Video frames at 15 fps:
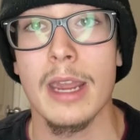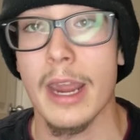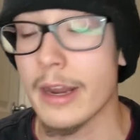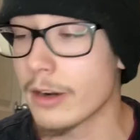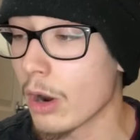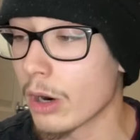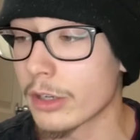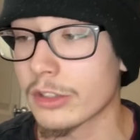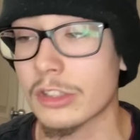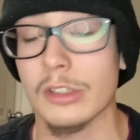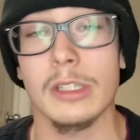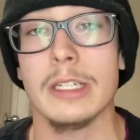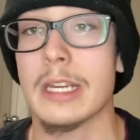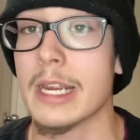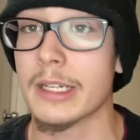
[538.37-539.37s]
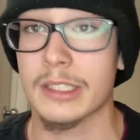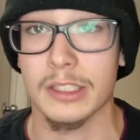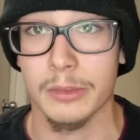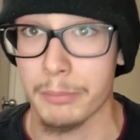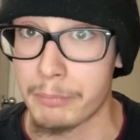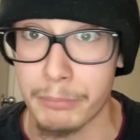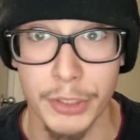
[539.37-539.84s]
and honestly, it's
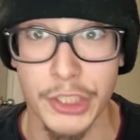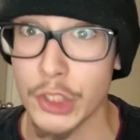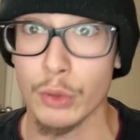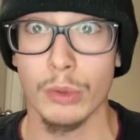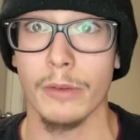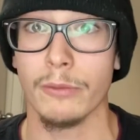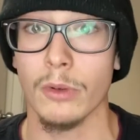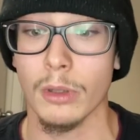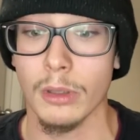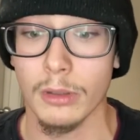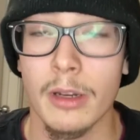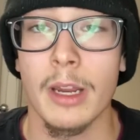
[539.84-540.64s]
beautiful.